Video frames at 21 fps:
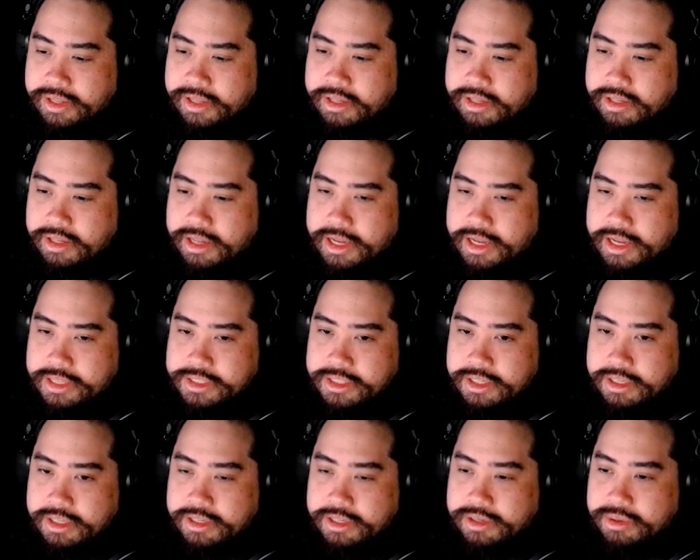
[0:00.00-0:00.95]

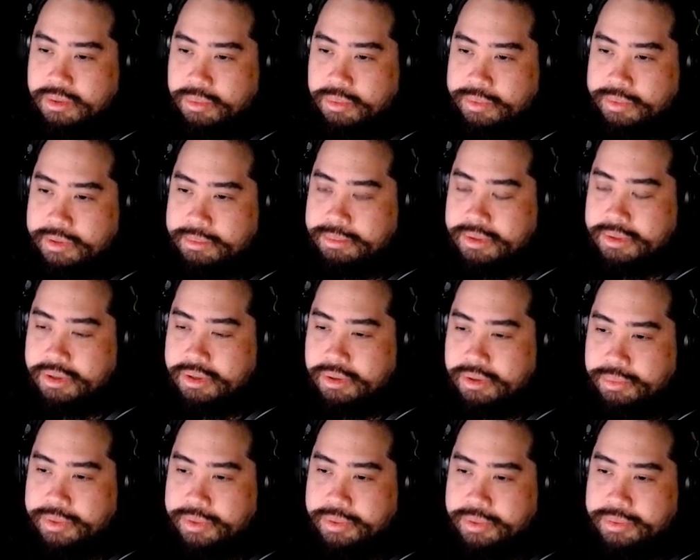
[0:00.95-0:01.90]
lastly, well, a
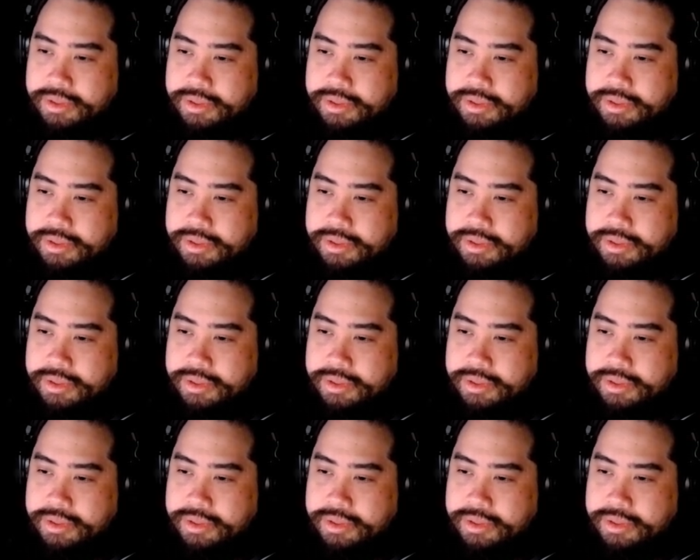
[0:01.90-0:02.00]
rerun